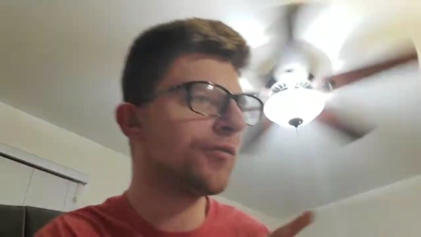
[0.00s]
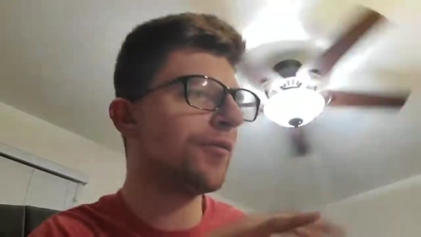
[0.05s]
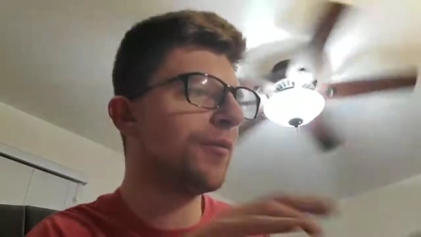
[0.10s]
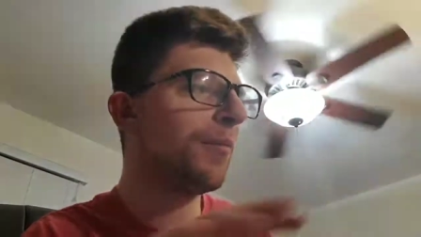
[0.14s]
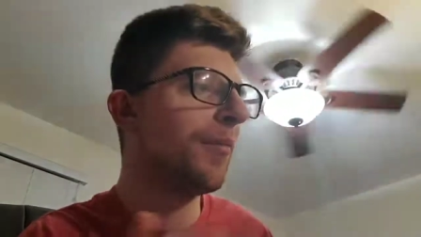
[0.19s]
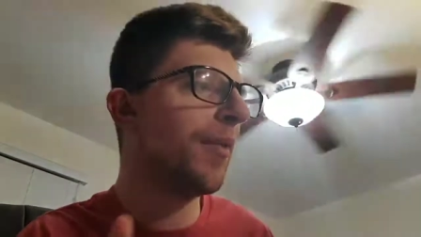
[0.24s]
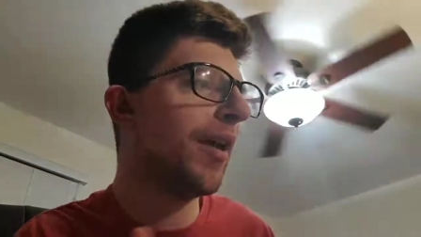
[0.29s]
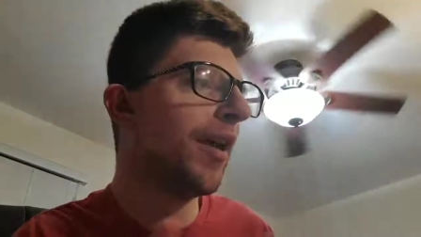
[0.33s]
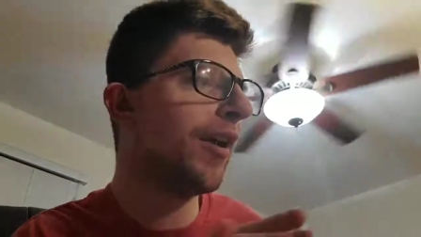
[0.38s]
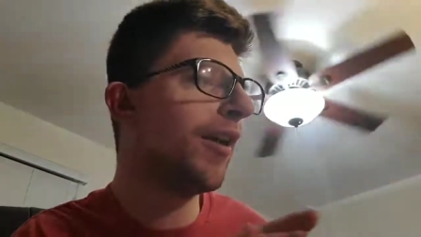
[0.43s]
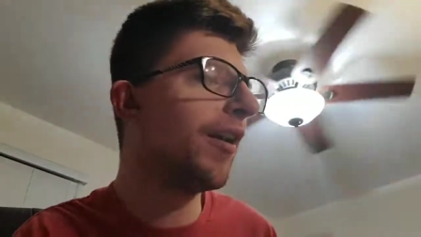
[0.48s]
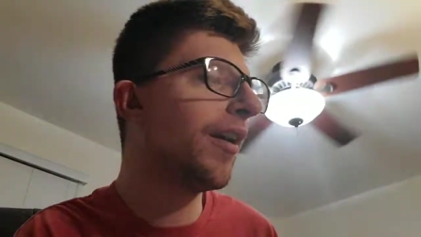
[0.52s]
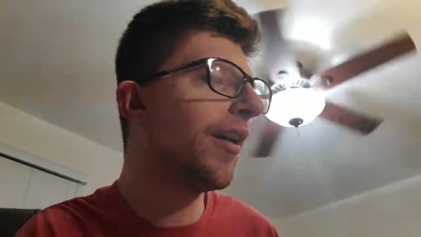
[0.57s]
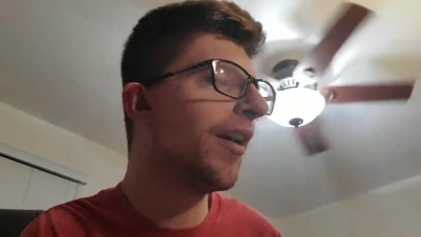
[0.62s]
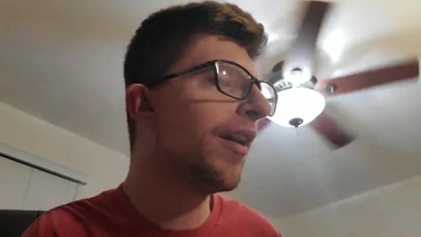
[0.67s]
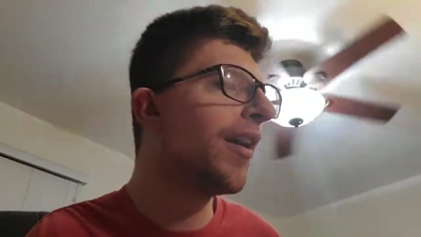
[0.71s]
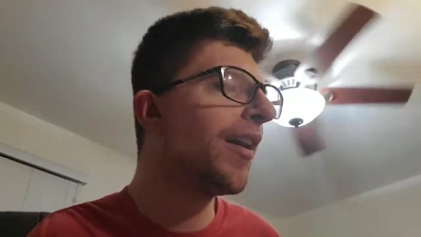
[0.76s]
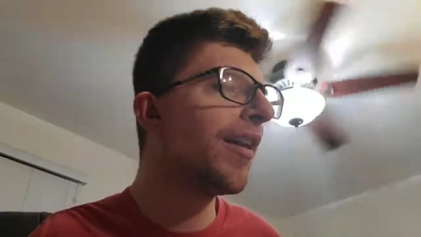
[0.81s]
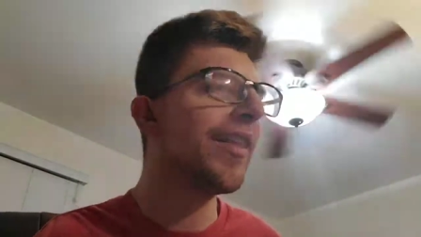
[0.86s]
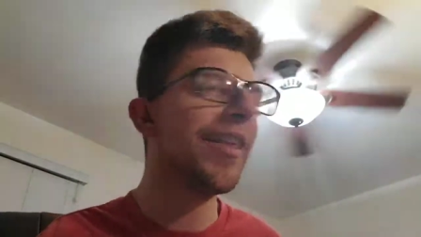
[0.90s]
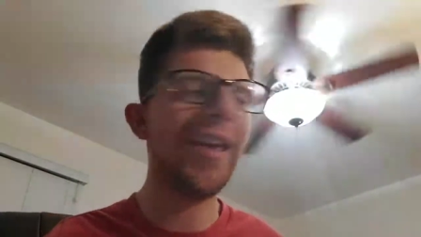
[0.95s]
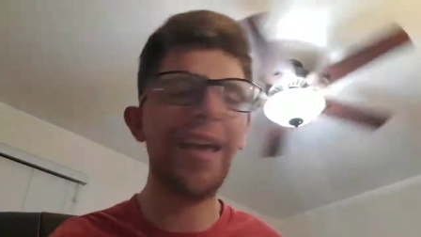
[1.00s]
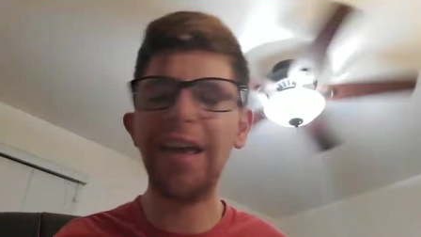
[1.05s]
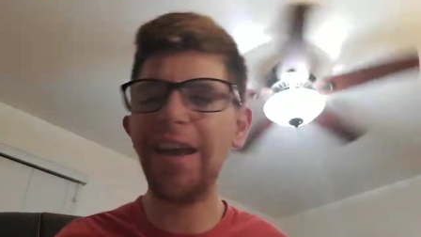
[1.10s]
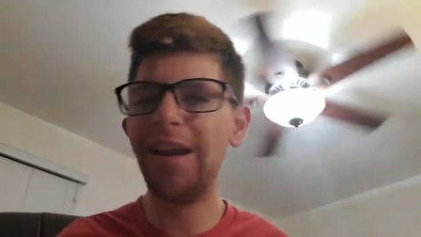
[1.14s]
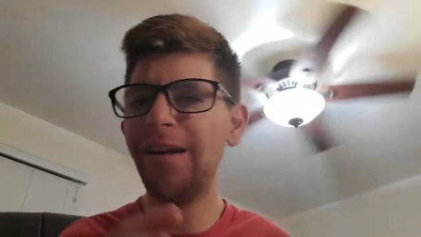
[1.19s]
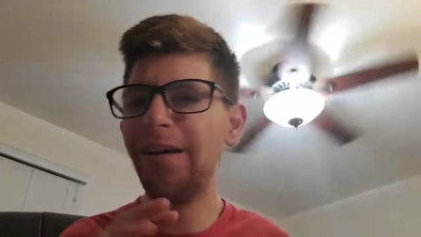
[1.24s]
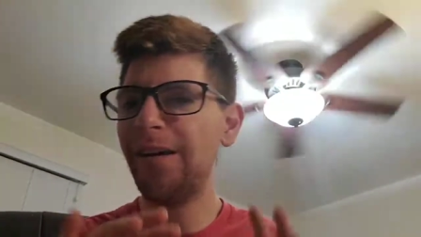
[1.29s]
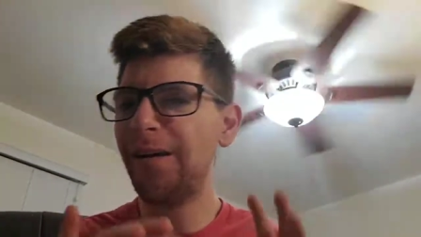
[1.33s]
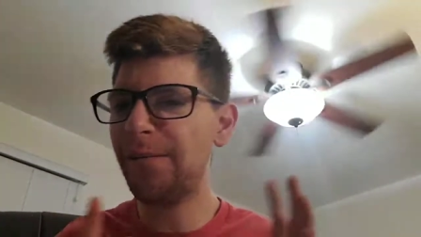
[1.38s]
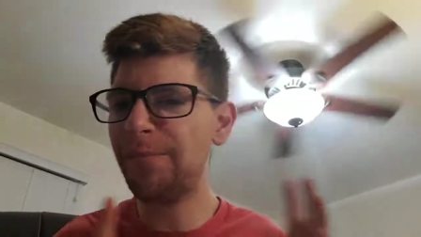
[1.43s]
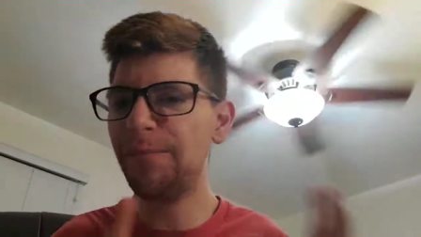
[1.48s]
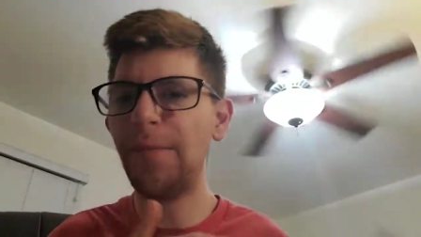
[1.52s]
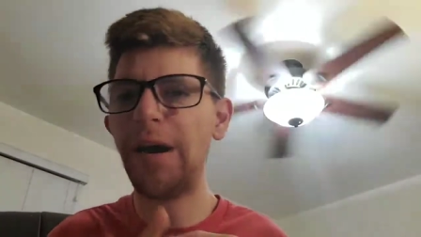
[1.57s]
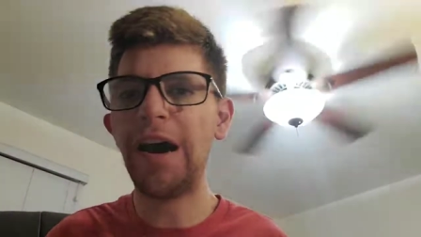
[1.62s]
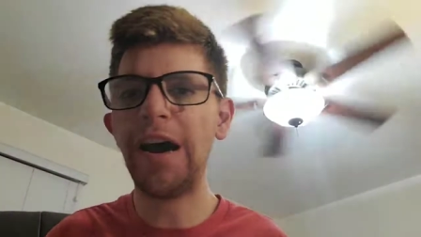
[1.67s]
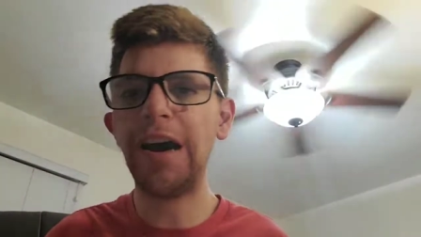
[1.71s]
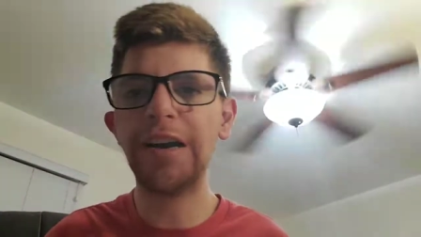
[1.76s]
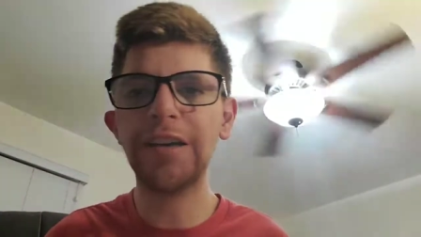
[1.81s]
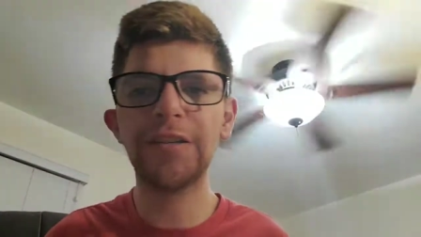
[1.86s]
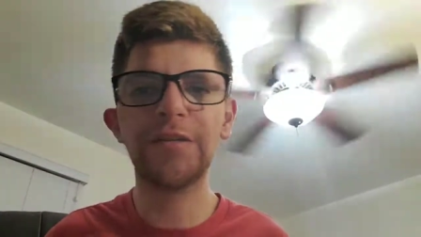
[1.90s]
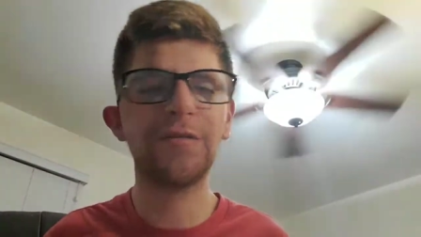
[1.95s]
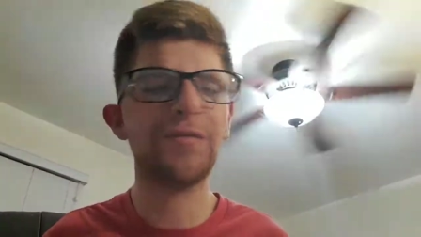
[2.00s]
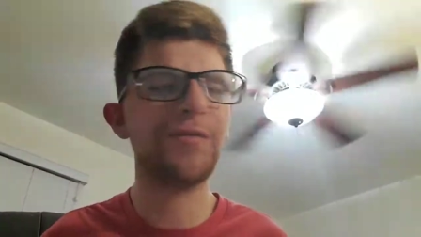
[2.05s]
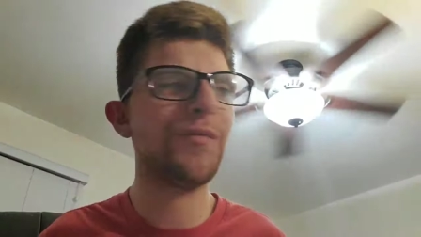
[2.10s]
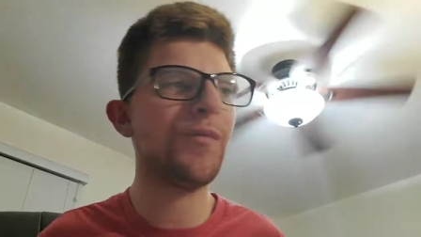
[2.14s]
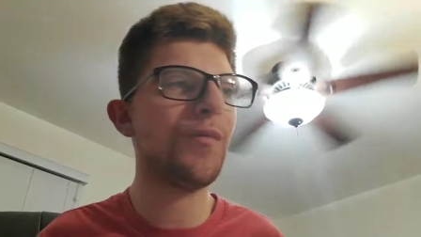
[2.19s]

from there. They had a homage